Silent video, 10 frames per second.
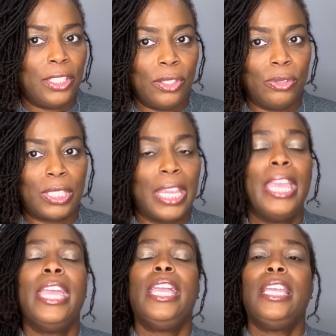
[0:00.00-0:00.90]
used.
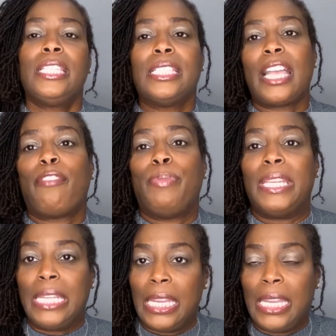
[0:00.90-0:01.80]
Since I've
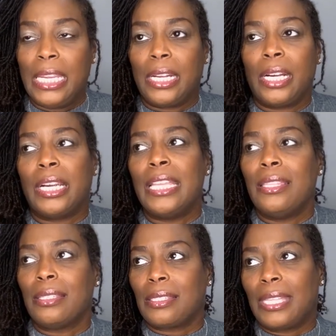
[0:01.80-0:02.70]
been here in
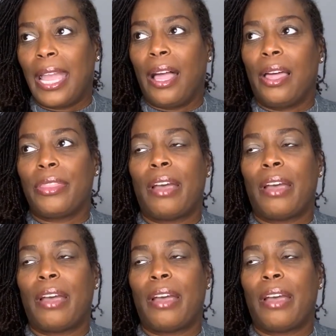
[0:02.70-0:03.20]
the South,